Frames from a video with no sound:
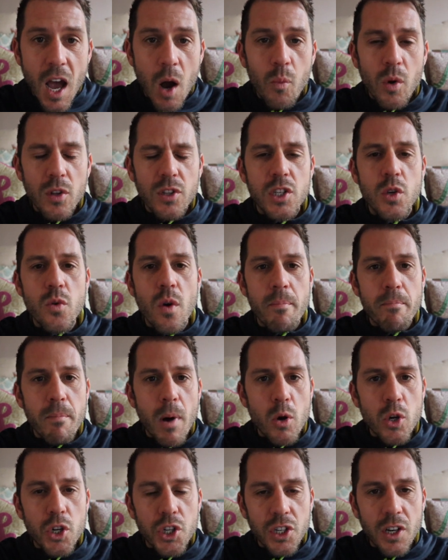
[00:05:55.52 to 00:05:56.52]
and once you
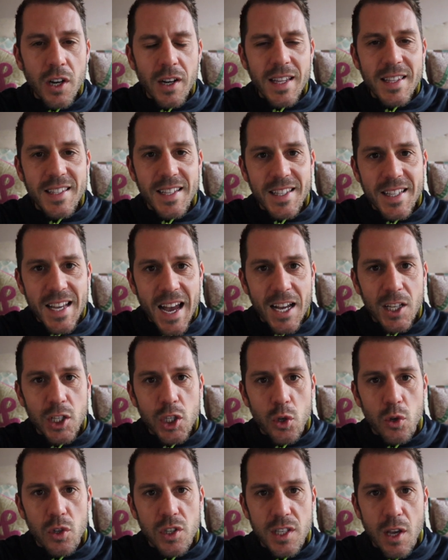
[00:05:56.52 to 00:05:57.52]
emotionally
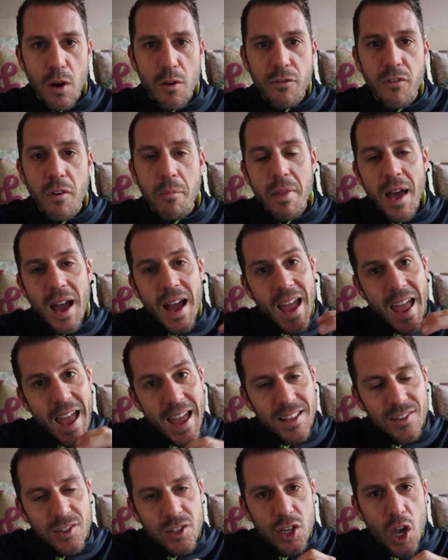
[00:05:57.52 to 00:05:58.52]
detach yourself from that
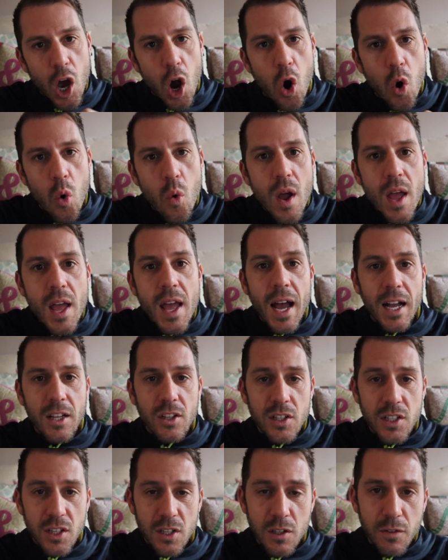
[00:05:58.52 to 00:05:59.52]
end goal
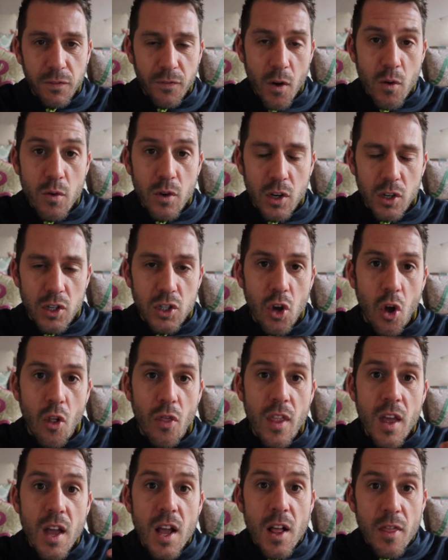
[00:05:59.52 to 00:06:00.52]
and just focus
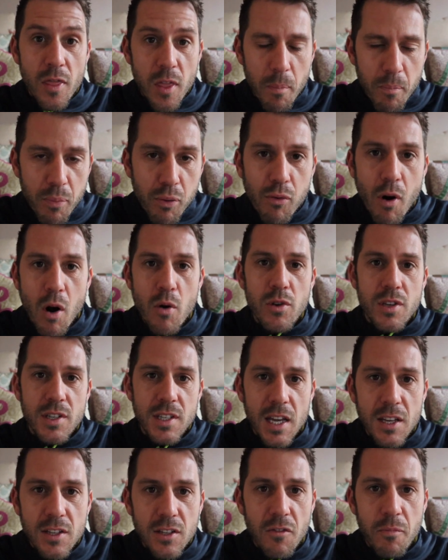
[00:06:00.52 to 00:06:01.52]
on the
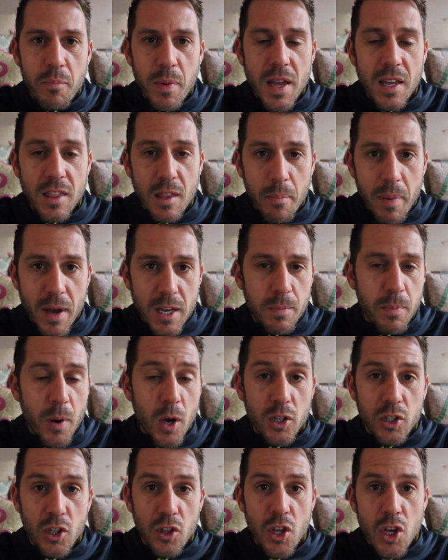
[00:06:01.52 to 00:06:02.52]
process of being the best
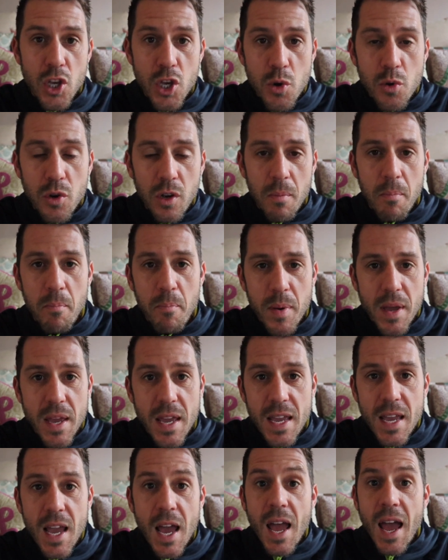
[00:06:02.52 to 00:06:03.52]
person that you can
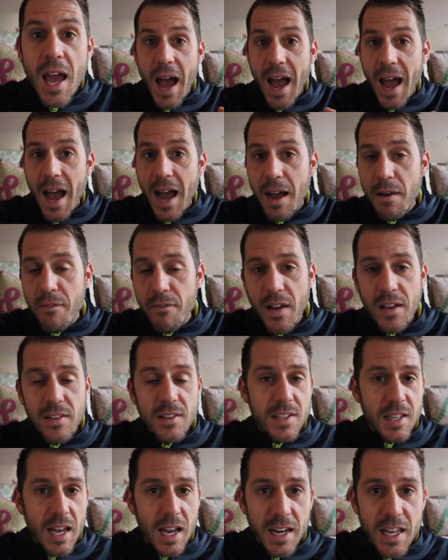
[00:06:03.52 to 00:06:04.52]
be at
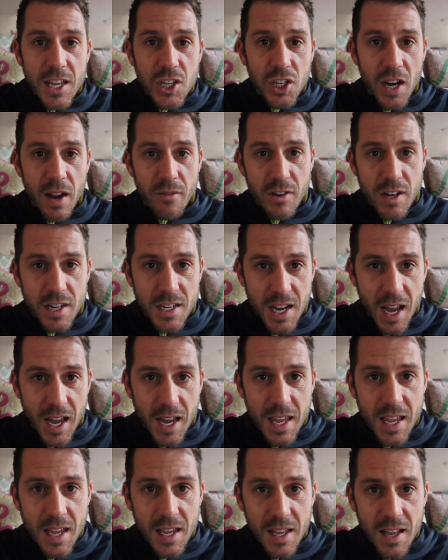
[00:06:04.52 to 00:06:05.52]
events and each and every
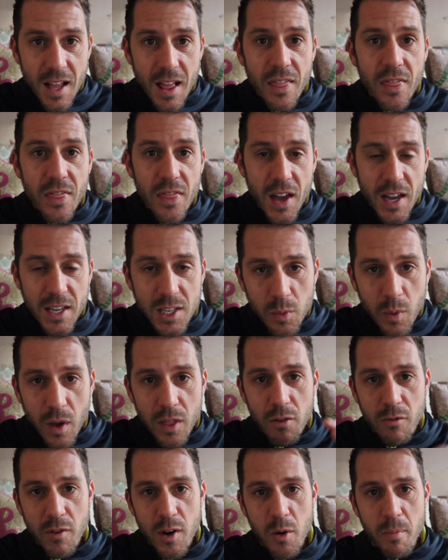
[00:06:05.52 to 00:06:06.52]
day, that's where
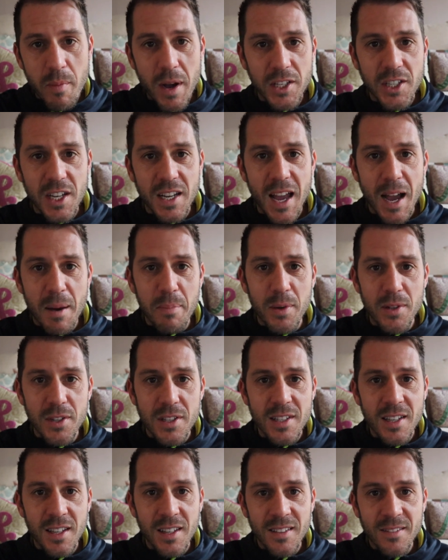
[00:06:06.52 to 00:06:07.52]
the real magic
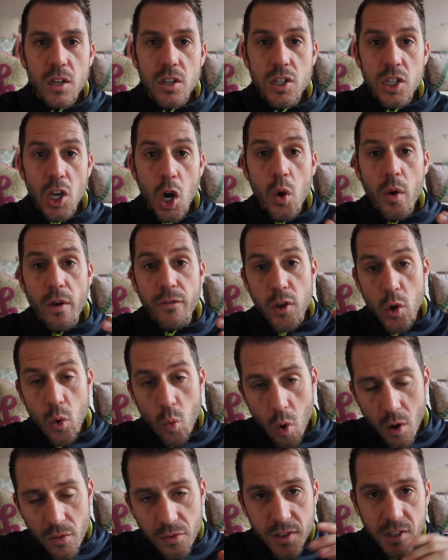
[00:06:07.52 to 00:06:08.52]
happens. So if you
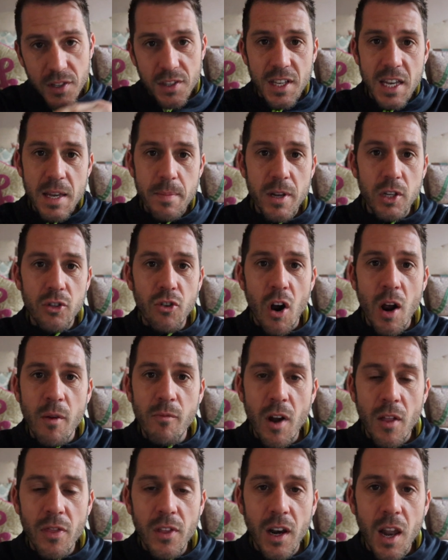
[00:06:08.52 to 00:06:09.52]
want to see me try
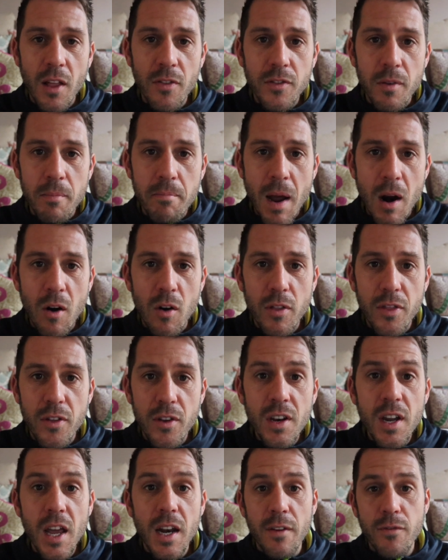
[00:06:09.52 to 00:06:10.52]
and run the London
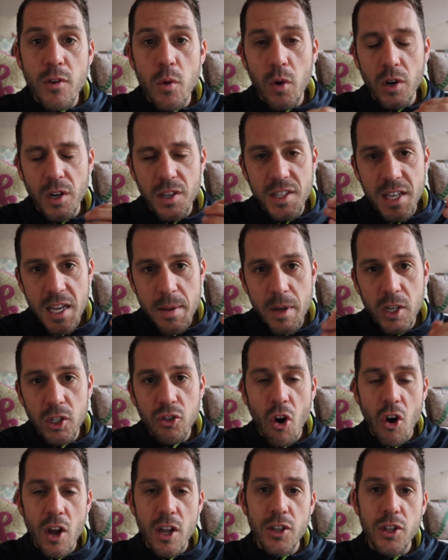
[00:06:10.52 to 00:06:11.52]
Marathon, and if you want to see me
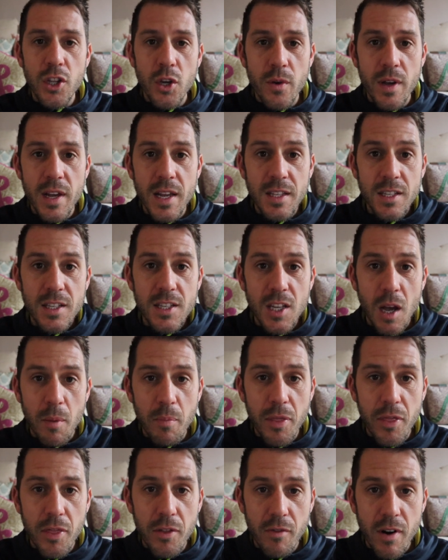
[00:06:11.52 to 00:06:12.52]
try and do it in
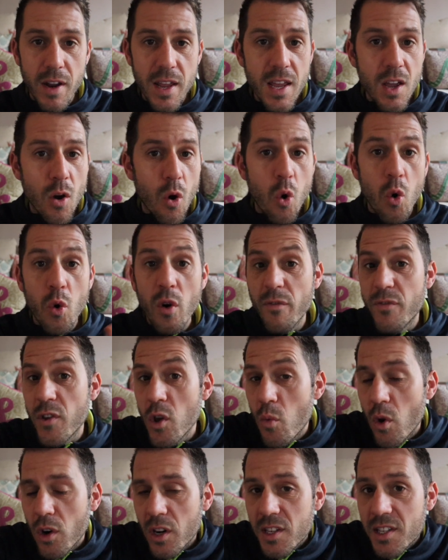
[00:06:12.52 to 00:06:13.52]
sub 3, or if
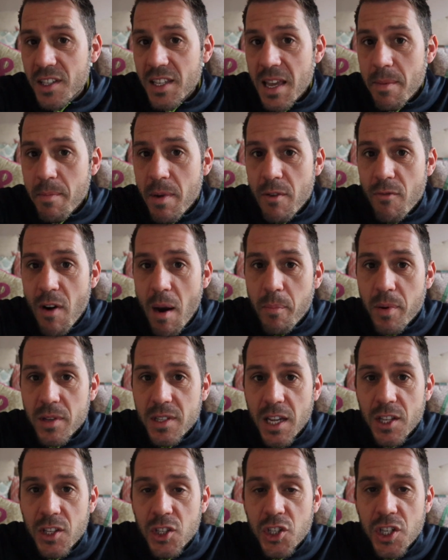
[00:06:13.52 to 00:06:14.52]
you want to see me
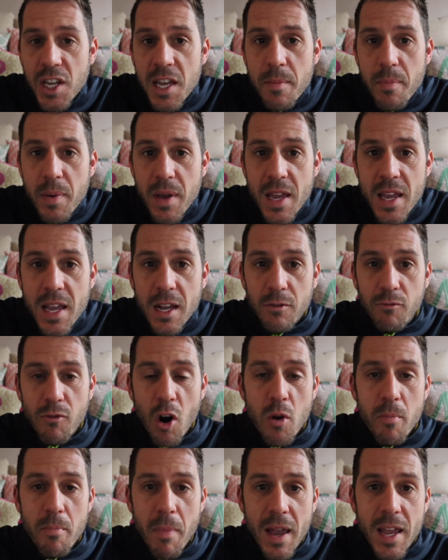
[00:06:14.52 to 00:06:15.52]
represent GB in
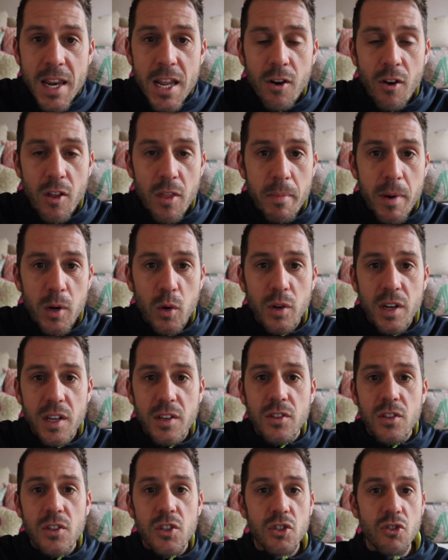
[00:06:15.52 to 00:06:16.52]
Romania at the Middle
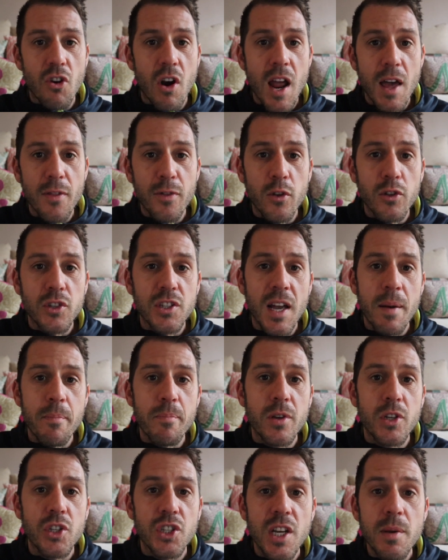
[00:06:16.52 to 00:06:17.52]
Distance Triathlon
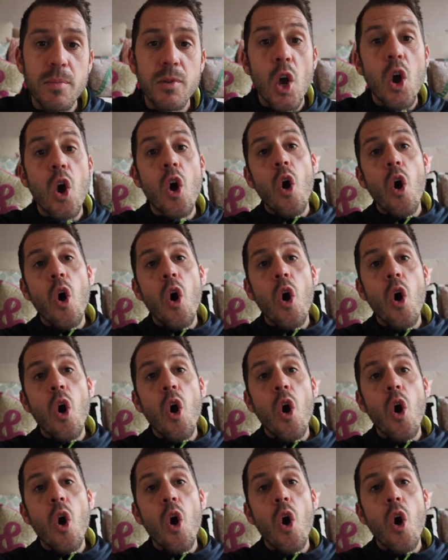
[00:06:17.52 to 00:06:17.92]
Championships,